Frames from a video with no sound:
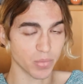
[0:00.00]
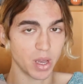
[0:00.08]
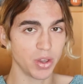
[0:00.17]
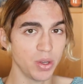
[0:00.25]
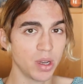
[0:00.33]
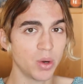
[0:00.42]

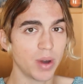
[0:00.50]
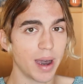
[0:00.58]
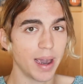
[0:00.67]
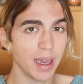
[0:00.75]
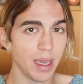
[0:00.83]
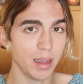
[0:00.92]
you know,
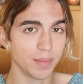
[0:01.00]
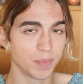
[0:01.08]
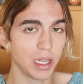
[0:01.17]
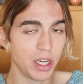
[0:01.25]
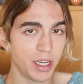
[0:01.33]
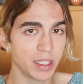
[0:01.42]
I
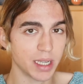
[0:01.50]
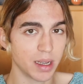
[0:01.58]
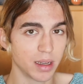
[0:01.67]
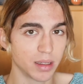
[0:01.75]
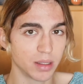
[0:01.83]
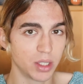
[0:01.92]
learned
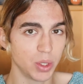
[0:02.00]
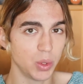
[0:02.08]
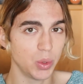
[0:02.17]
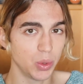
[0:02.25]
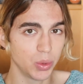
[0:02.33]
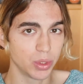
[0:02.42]

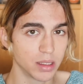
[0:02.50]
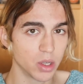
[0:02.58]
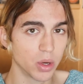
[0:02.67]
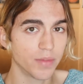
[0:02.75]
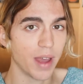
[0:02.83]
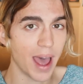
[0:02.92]
to
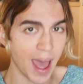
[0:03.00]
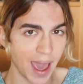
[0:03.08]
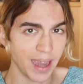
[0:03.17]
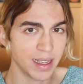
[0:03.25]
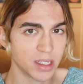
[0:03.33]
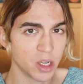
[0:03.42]
sort of
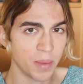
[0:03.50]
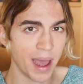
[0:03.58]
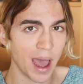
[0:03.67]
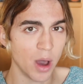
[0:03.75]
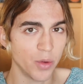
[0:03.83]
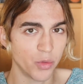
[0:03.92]
hide it
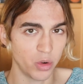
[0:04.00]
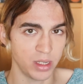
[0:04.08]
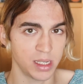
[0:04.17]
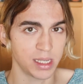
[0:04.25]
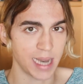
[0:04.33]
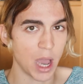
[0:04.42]
somehow. For
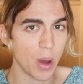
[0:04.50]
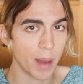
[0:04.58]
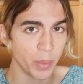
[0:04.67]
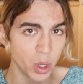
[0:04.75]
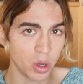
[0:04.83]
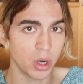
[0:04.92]
instance, now
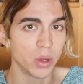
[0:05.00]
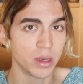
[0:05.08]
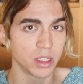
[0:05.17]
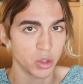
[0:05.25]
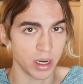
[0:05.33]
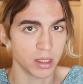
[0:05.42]
I'm not
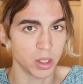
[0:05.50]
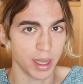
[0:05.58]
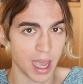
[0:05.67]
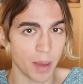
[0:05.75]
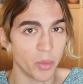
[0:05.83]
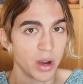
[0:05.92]
looking straight into
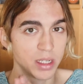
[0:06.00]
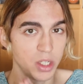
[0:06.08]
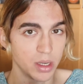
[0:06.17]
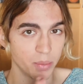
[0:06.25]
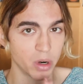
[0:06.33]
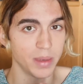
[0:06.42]
the camera, as
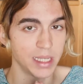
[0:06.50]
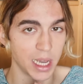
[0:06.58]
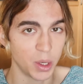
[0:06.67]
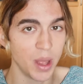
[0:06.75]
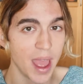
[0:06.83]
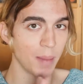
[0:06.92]
you can probably
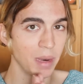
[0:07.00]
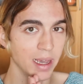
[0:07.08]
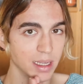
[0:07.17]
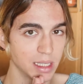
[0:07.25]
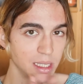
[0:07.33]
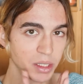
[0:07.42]
tell. I'm
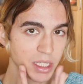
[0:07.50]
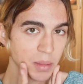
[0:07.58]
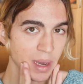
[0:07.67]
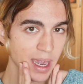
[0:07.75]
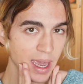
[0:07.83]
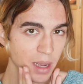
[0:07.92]
like tilting
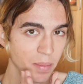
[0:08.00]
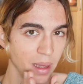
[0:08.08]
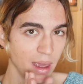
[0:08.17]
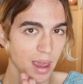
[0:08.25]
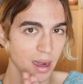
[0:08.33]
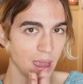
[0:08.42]
my head a
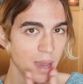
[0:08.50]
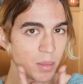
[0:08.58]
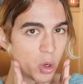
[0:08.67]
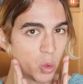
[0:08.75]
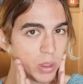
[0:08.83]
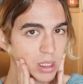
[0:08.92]
bit, and
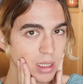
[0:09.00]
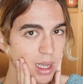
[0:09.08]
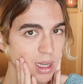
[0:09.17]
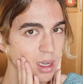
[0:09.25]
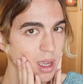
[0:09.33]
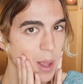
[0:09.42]
I'm always
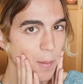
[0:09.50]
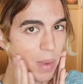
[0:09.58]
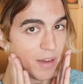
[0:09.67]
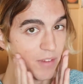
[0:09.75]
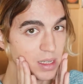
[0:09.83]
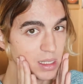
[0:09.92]
like,
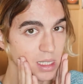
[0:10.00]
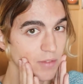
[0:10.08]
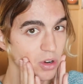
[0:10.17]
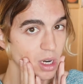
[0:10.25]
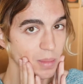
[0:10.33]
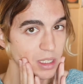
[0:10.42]
my face is
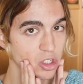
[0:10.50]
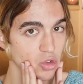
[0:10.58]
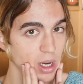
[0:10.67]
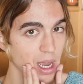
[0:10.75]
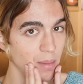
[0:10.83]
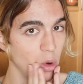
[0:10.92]
never gonna be
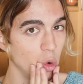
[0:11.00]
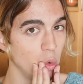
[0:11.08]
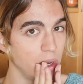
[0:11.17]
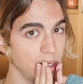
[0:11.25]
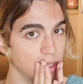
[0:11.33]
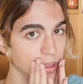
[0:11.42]
straight. I'm
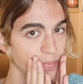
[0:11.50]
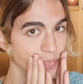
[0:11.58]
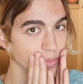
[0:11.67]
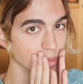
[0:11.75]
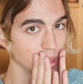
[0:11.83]
always